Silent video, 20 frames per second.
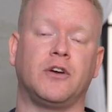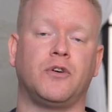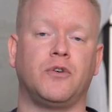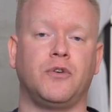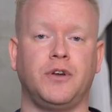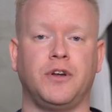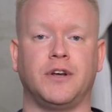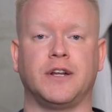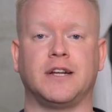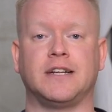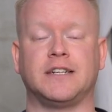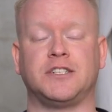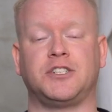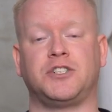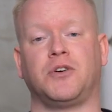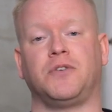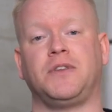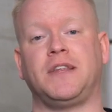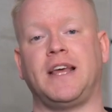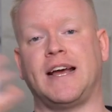who you're going to
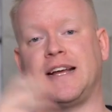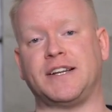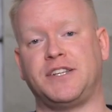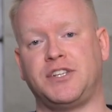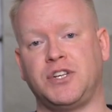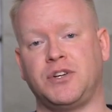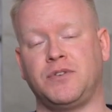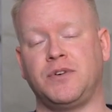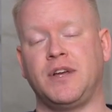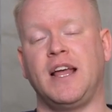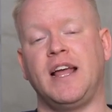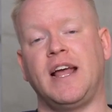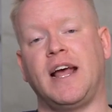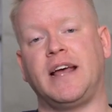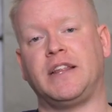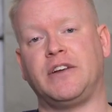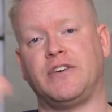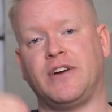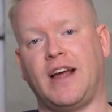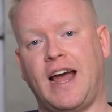show the ad to, and
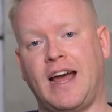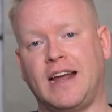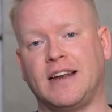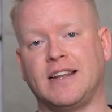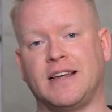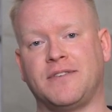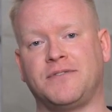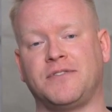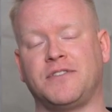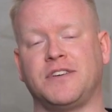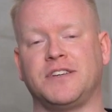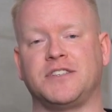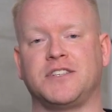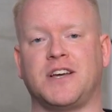then your ad level is